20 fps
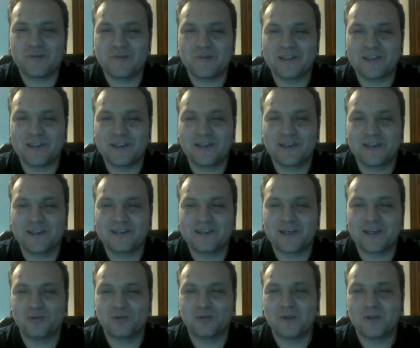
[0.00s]
But let let's
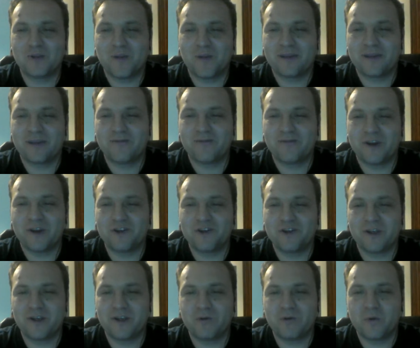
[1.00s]
start with mine. Very
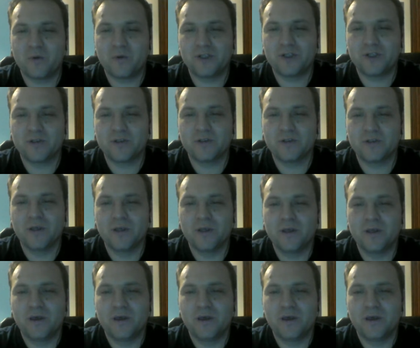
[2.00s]
general question.